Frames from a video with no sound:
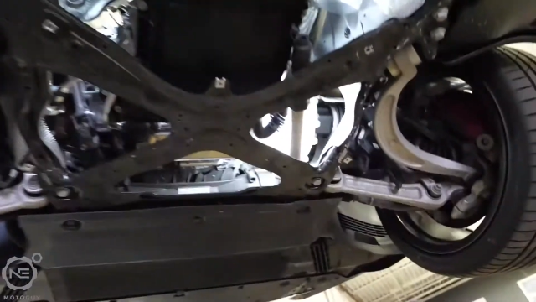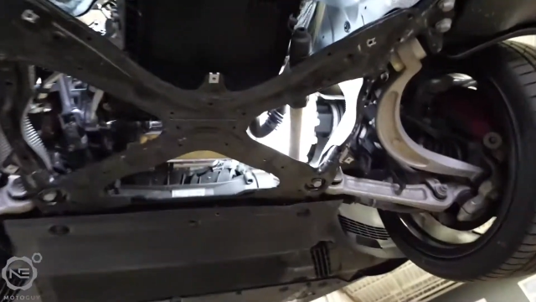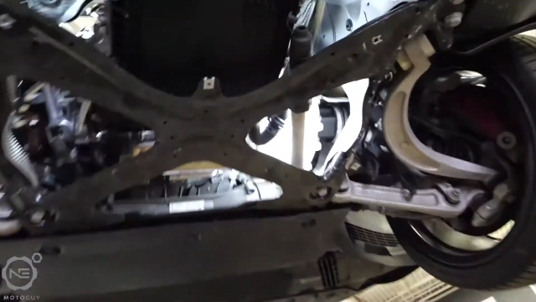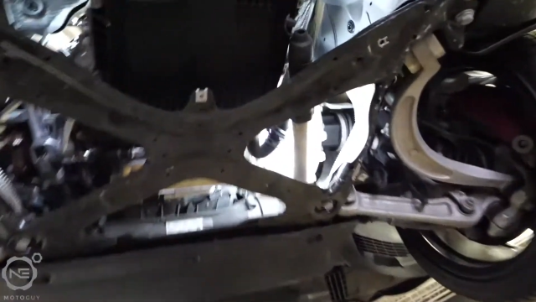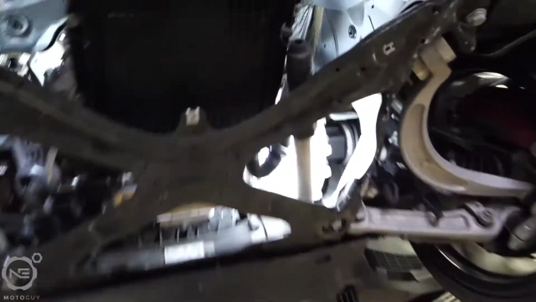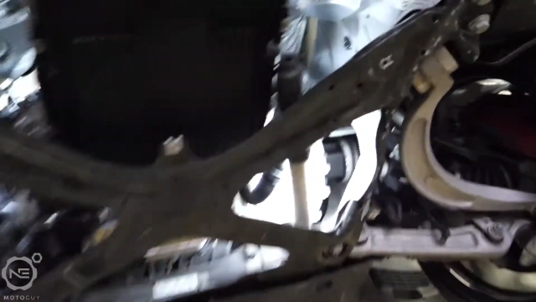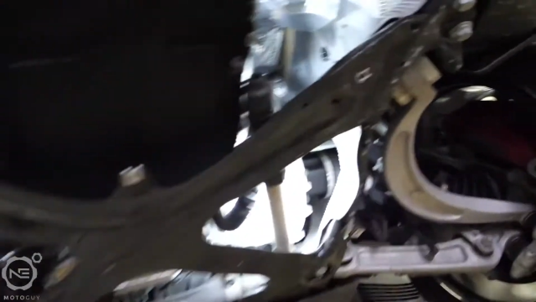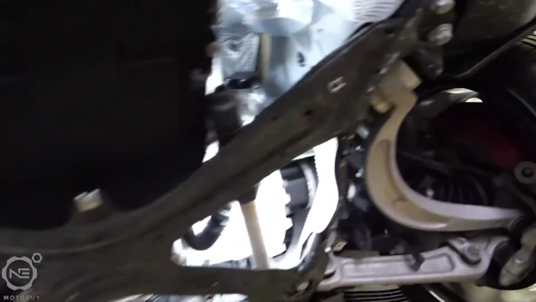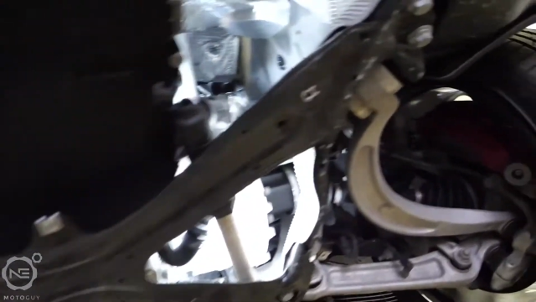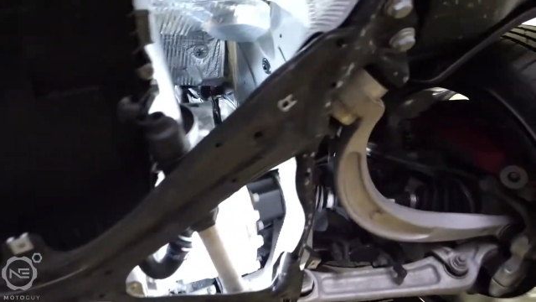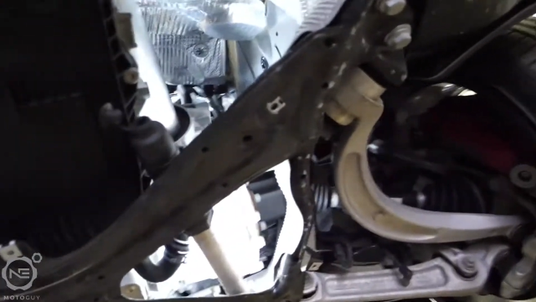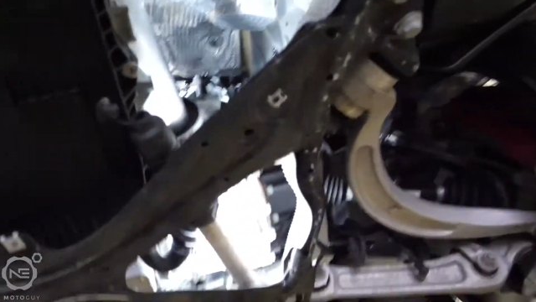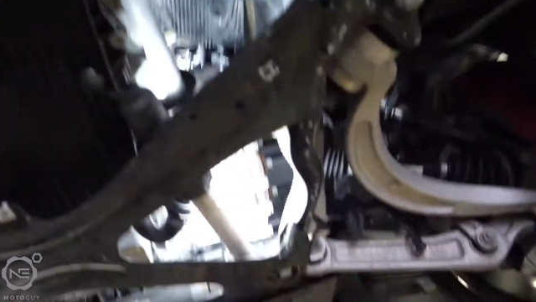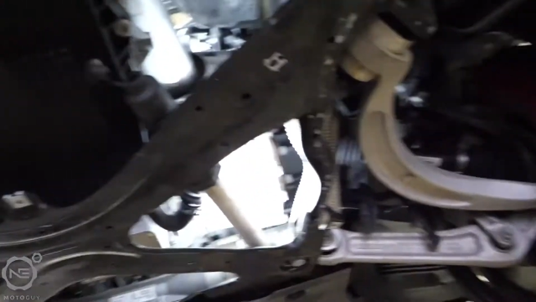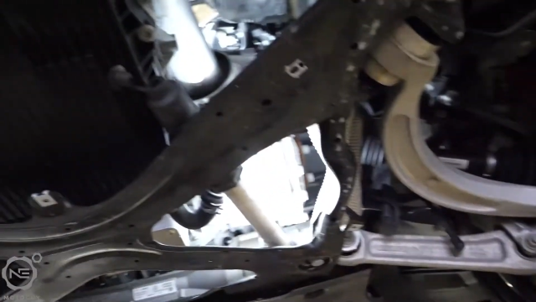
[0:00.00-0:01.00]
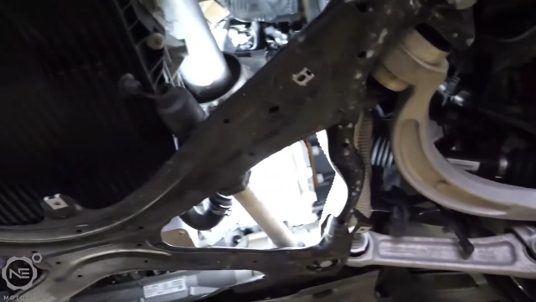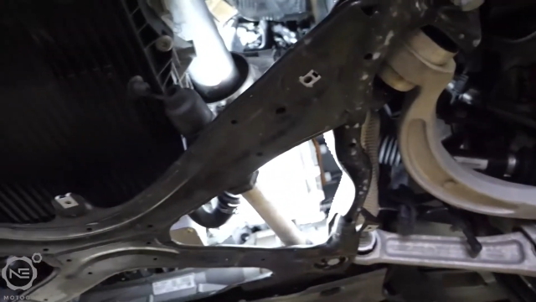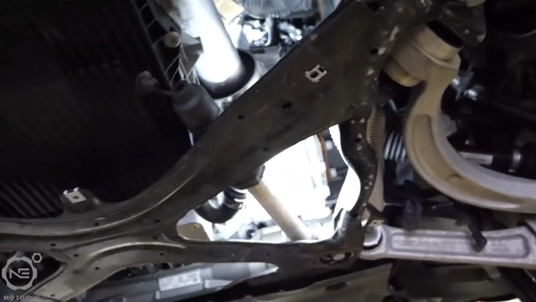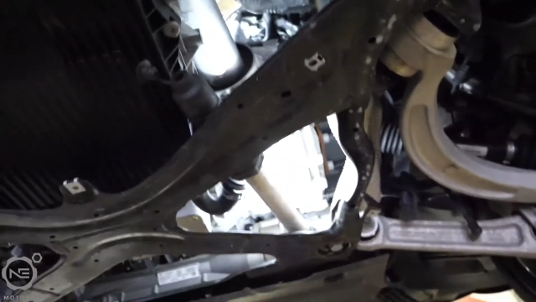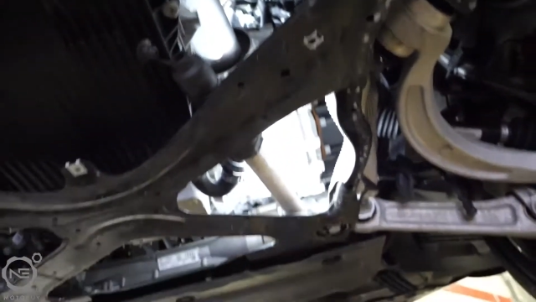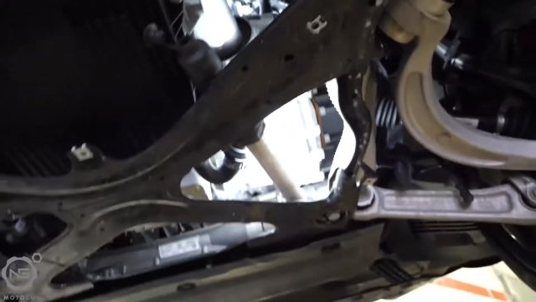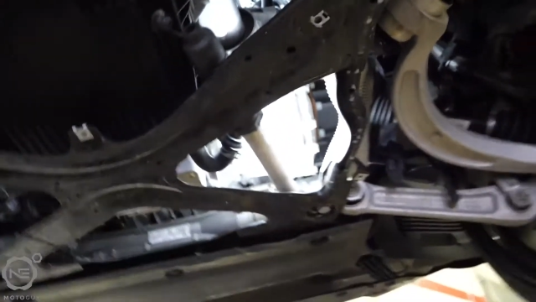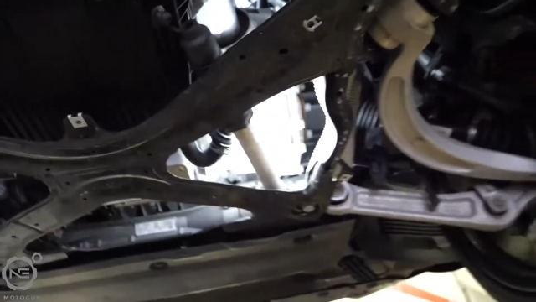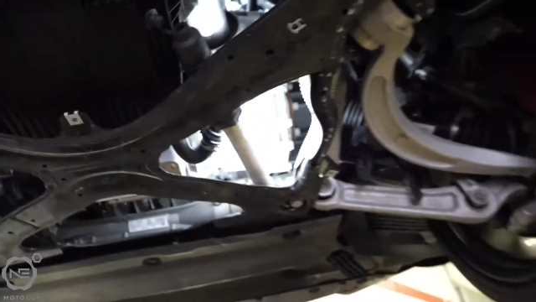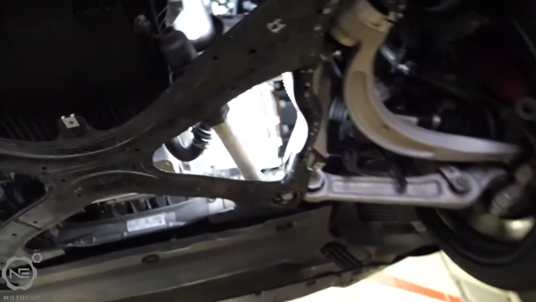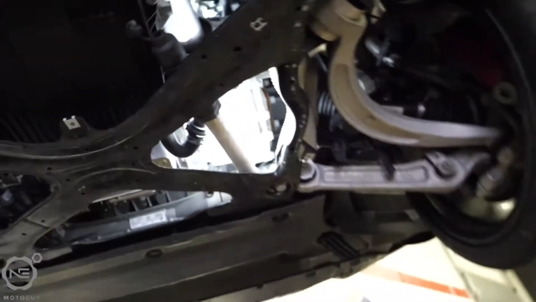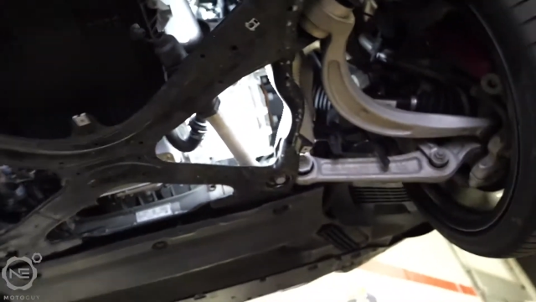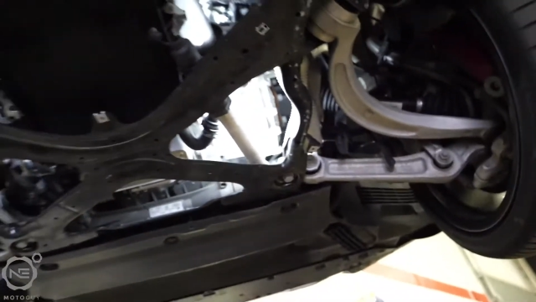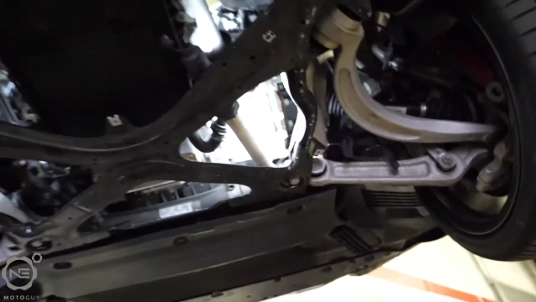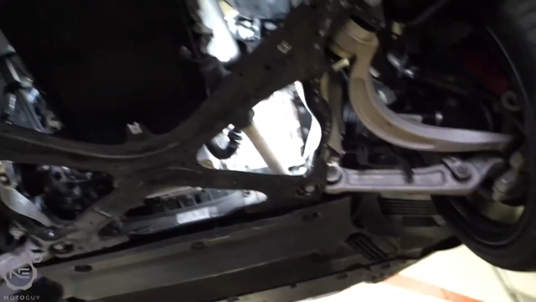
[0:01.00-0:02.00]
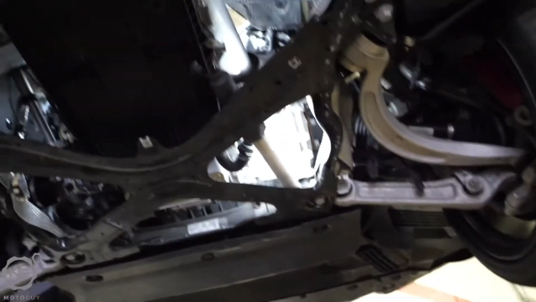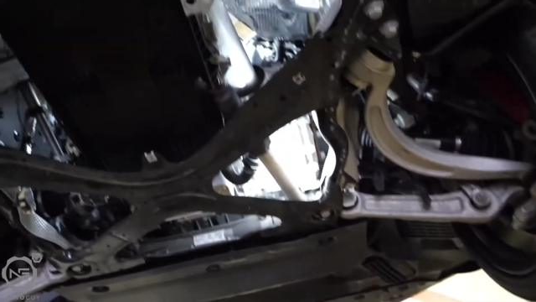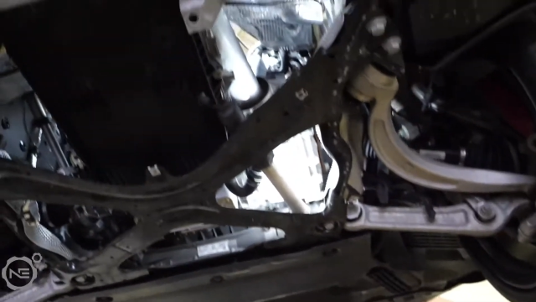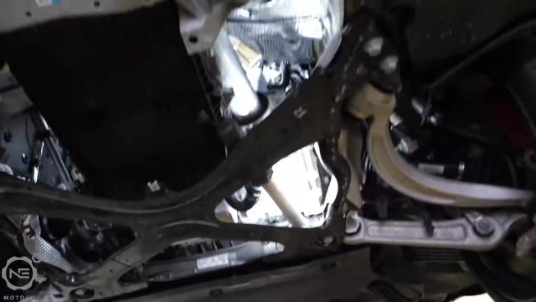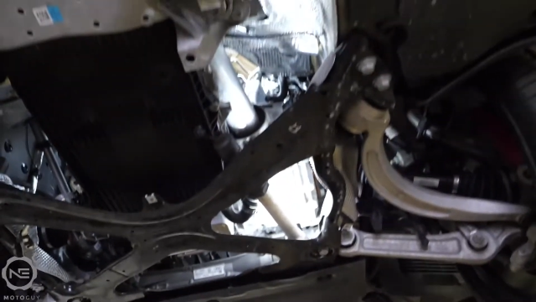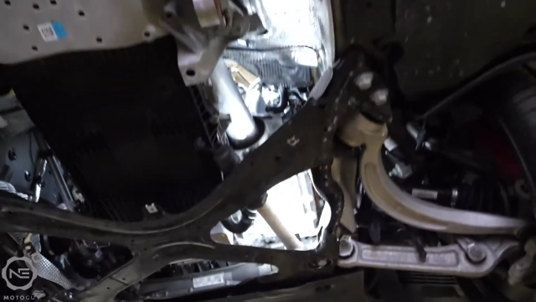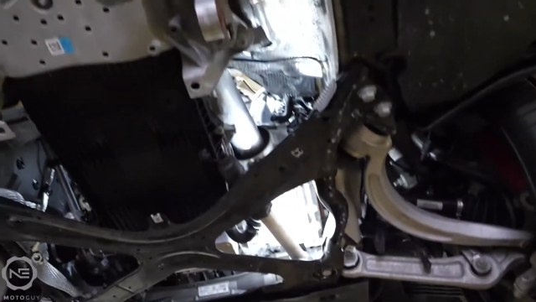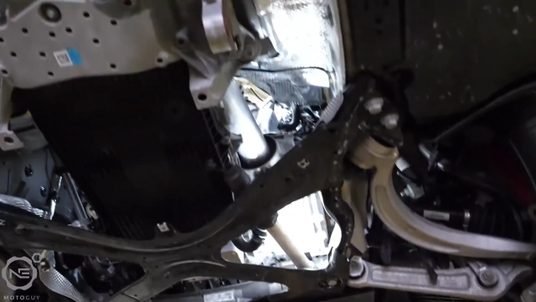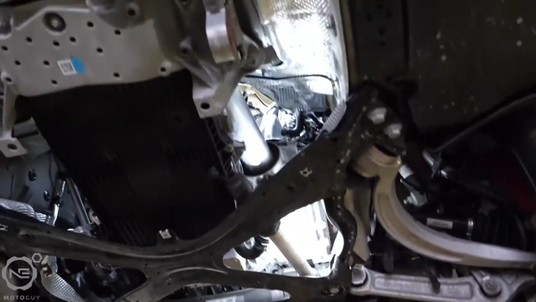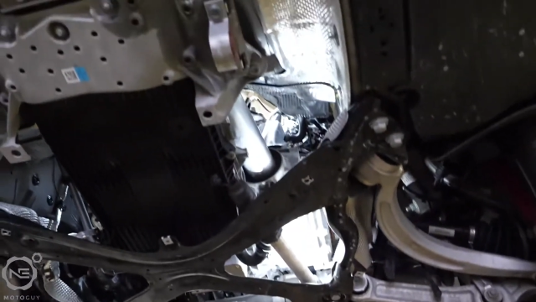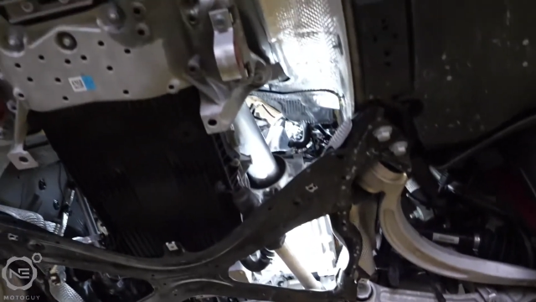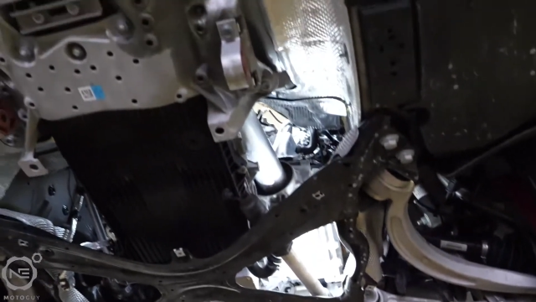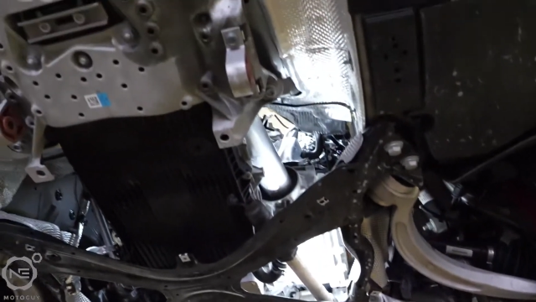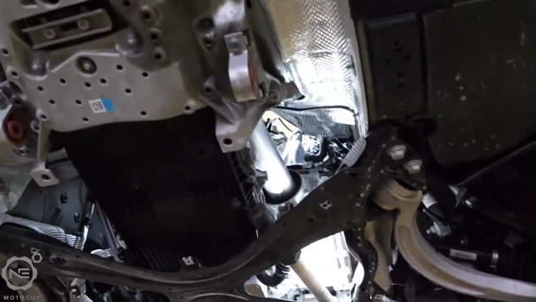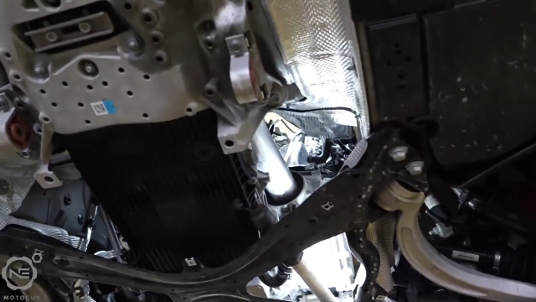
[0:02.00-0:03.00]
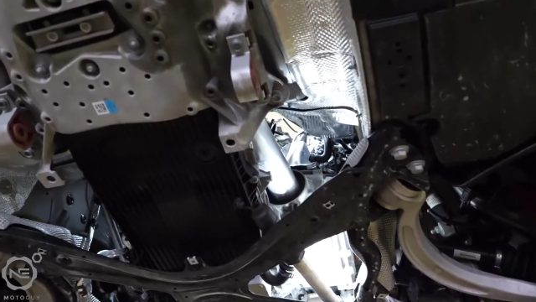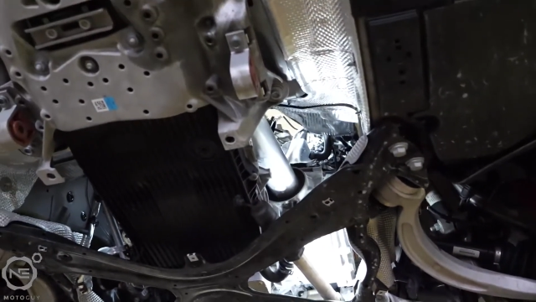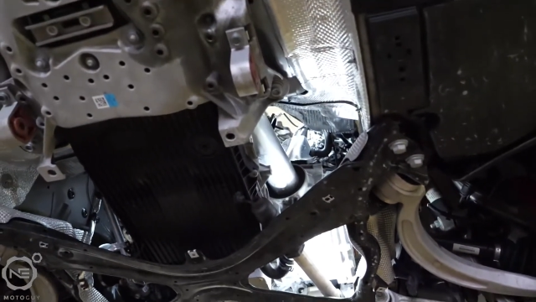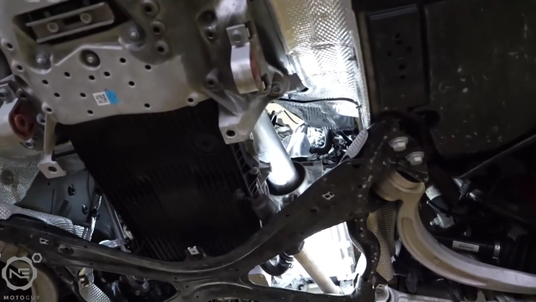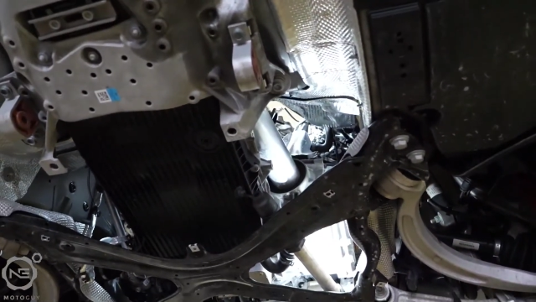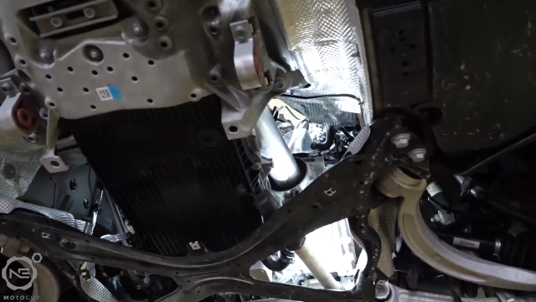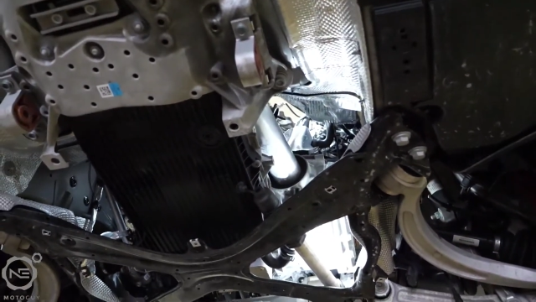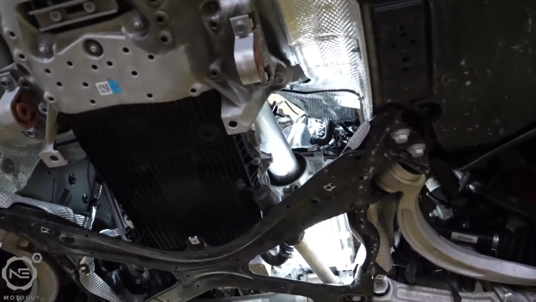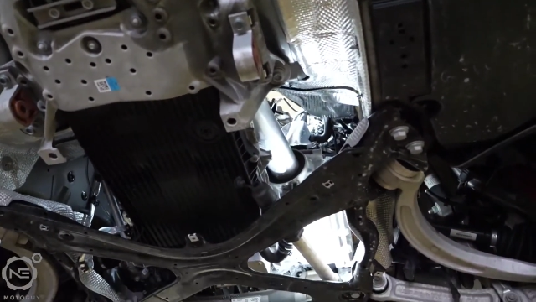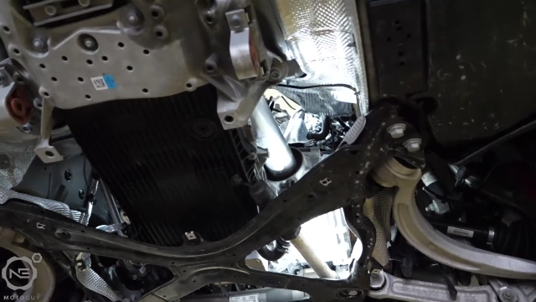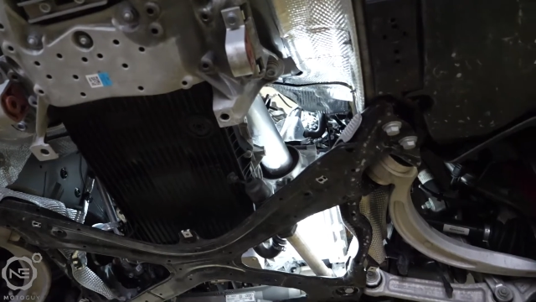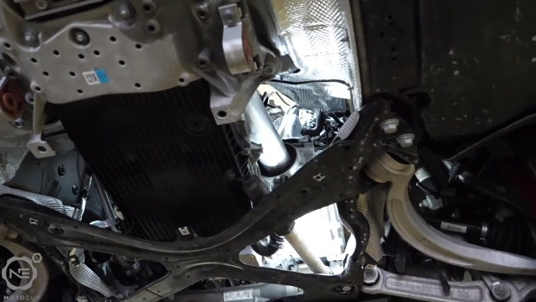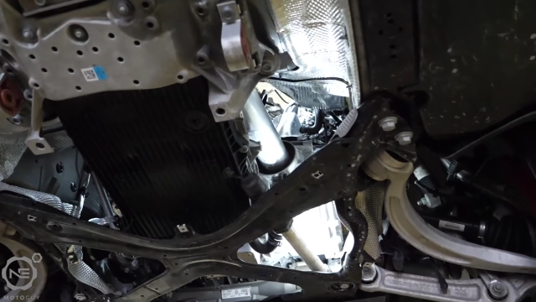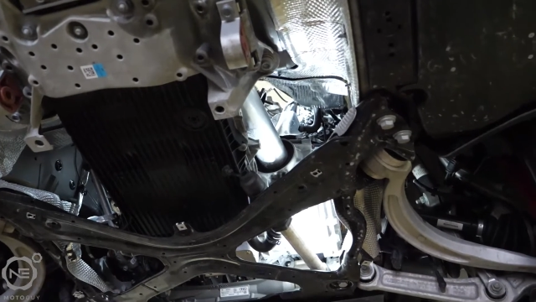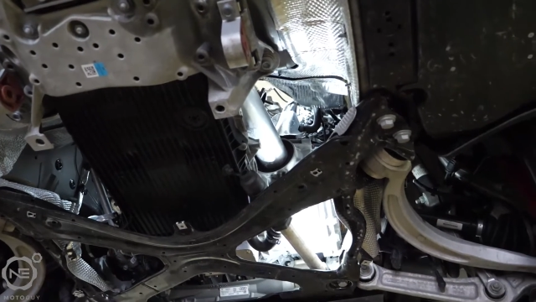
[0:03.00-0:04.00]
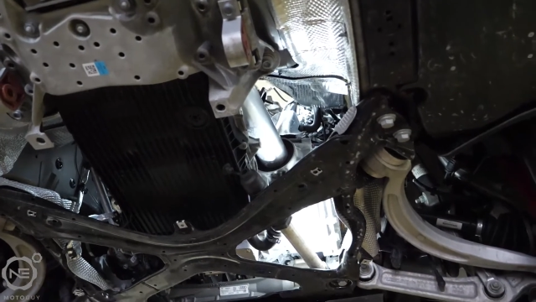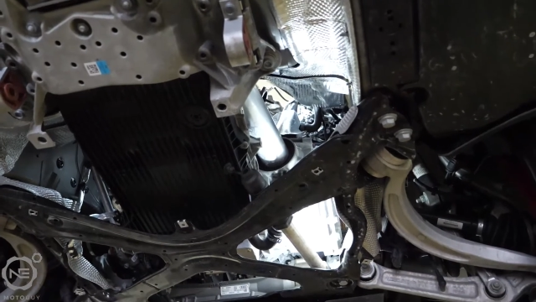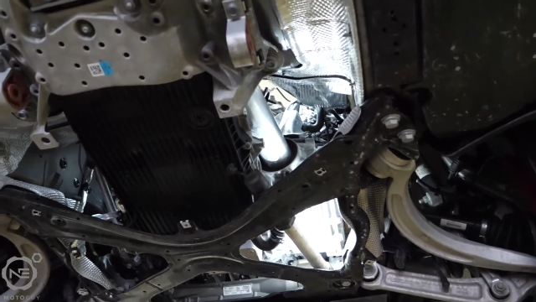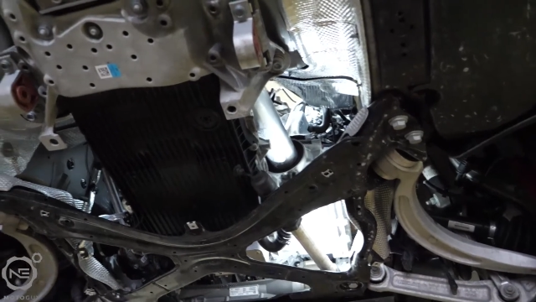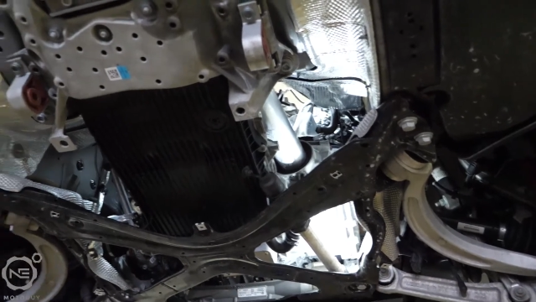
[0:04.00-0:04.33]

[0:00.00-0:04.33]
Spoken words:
No face is visible, so there are no lips to read.